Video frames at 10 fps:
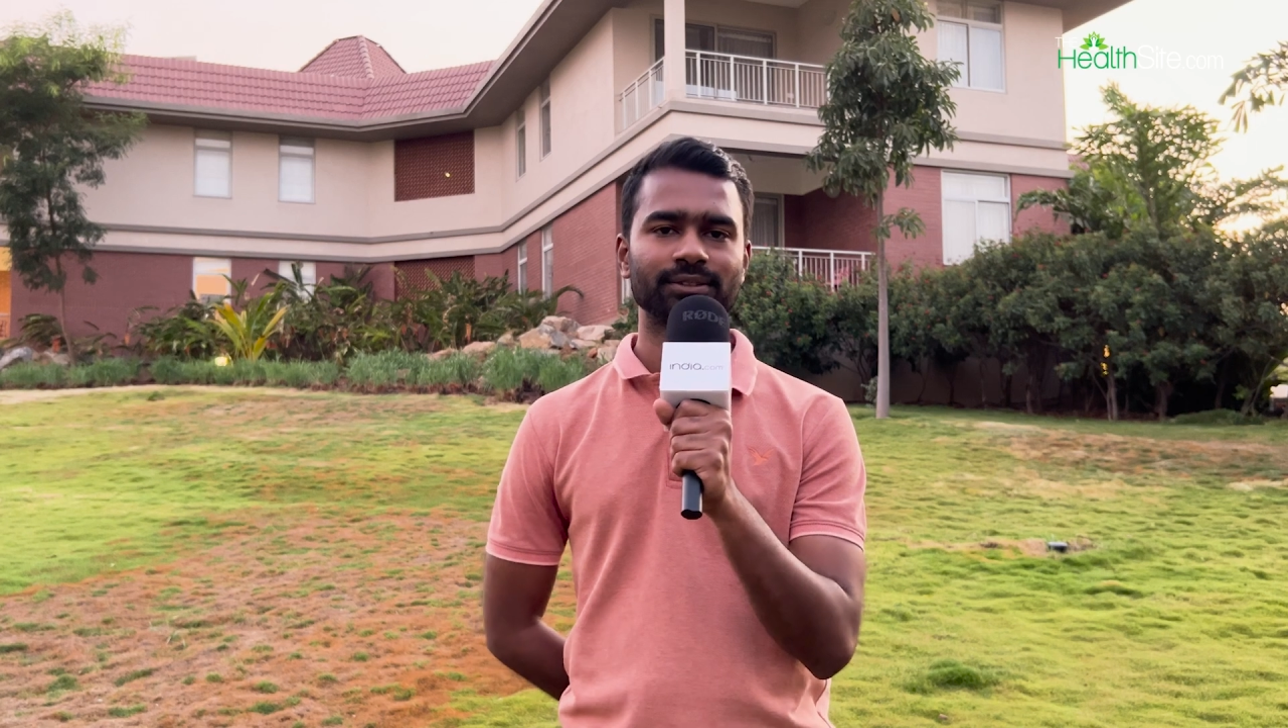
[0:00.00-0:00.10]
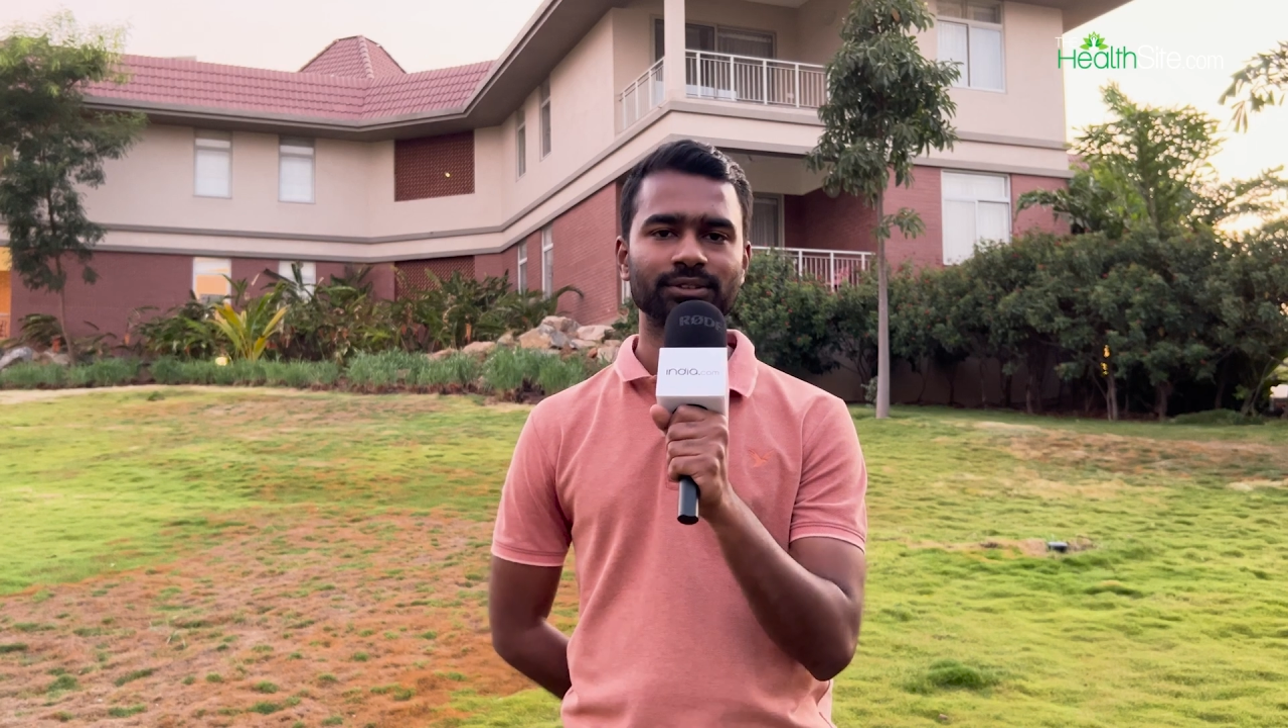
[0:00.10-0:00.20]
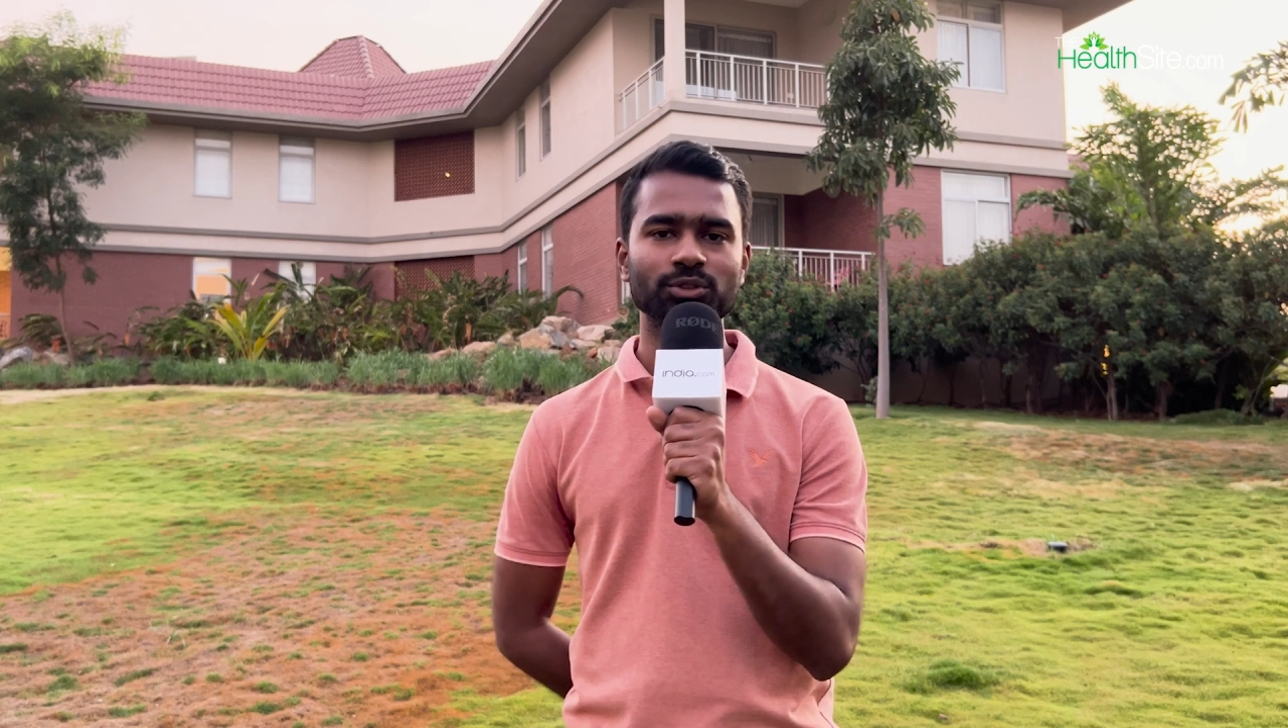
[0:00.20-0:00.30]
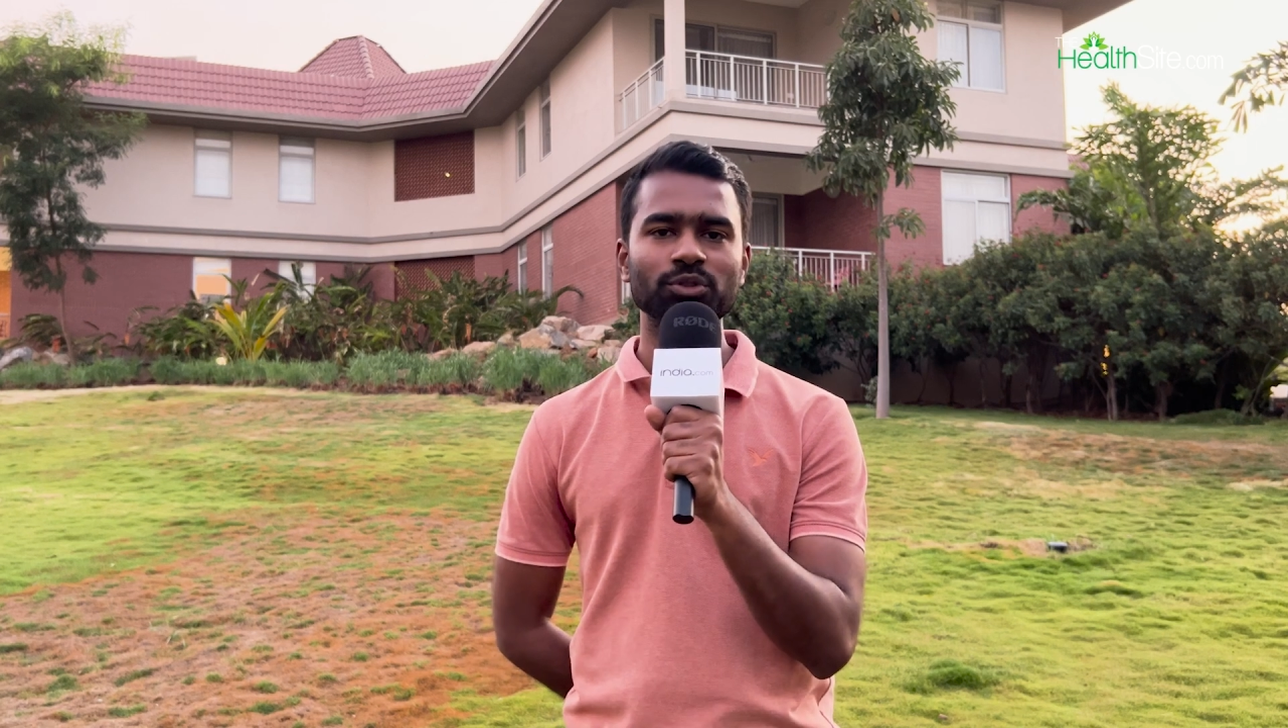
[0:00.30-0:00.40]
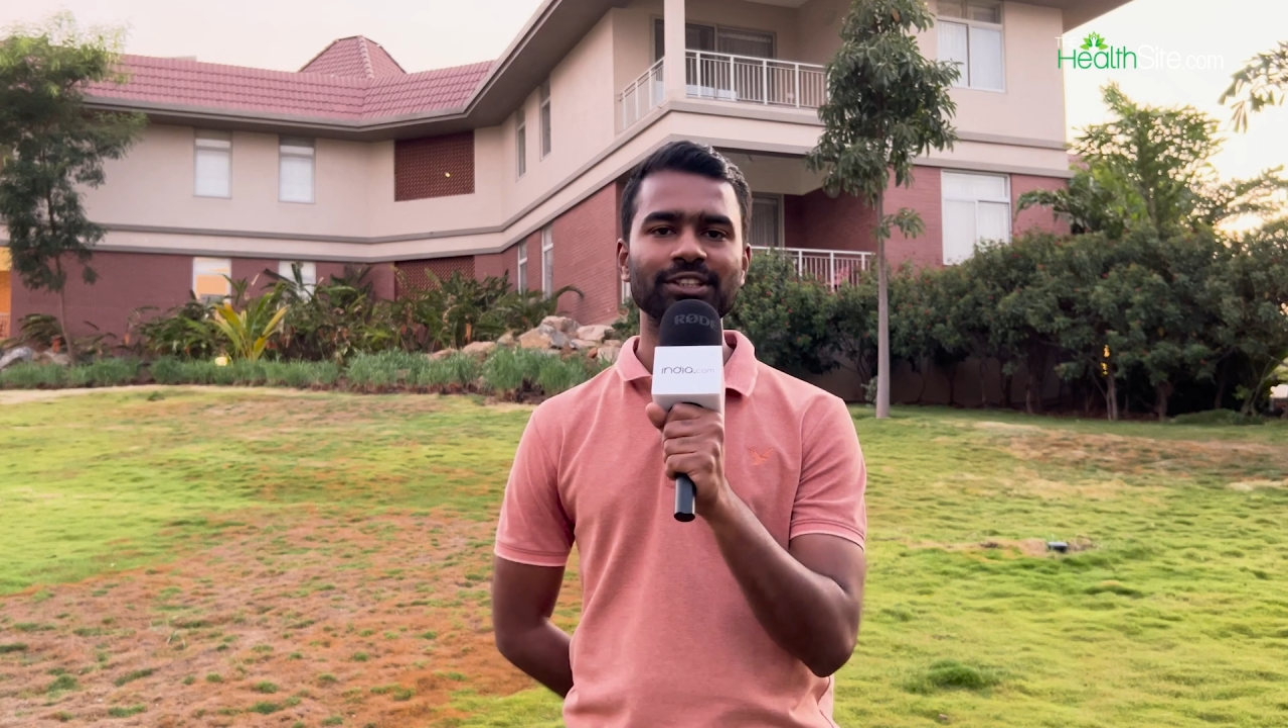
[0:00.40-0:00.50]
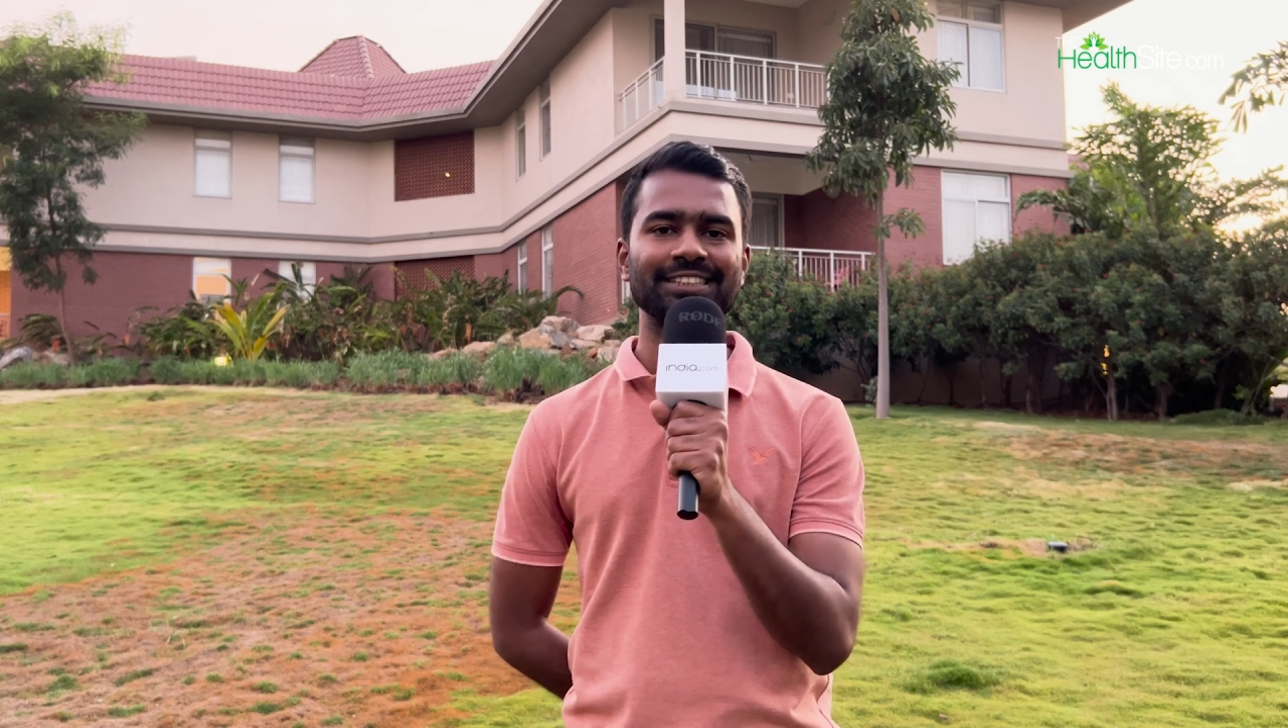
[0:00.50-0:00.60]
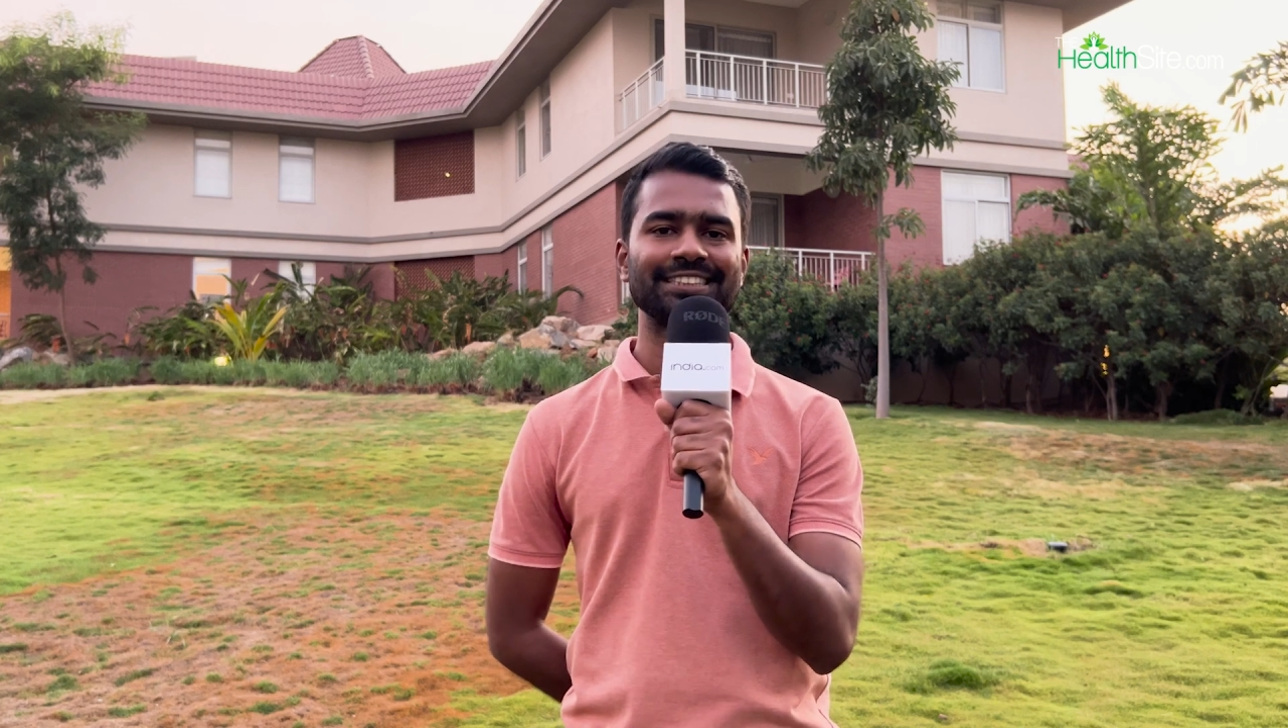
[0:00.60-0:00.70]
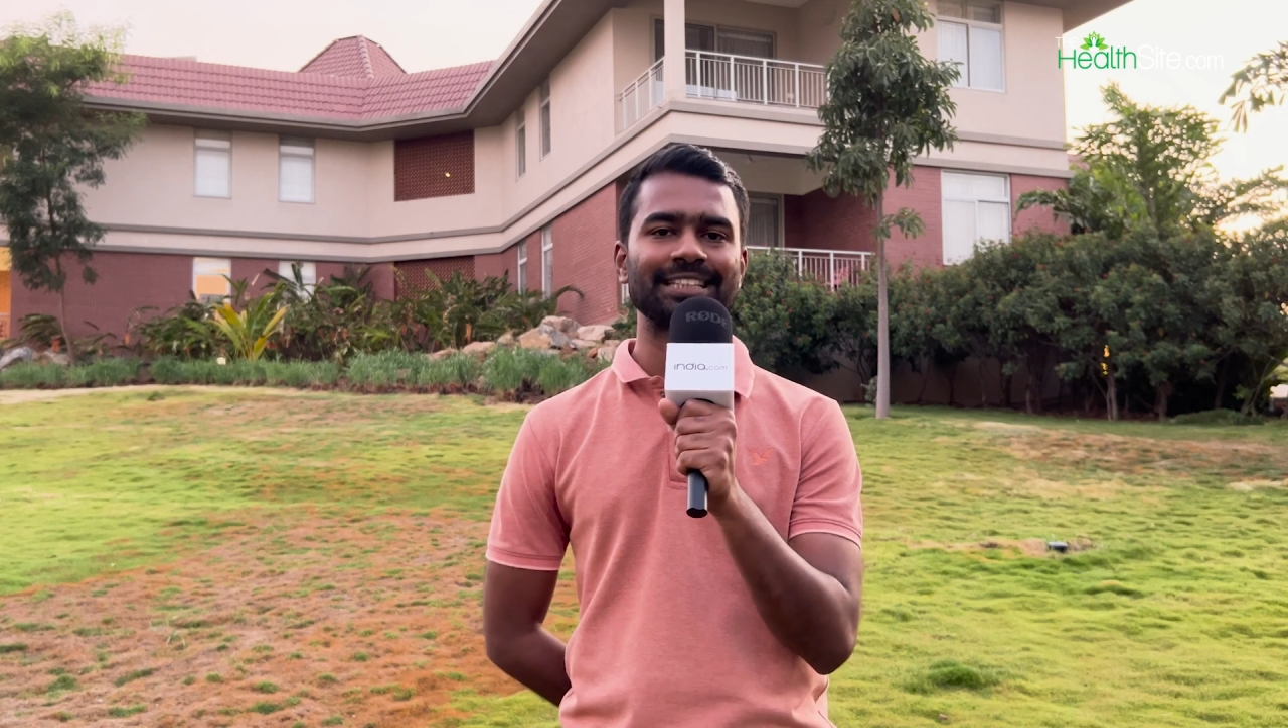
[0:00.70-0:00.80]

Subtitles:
So this is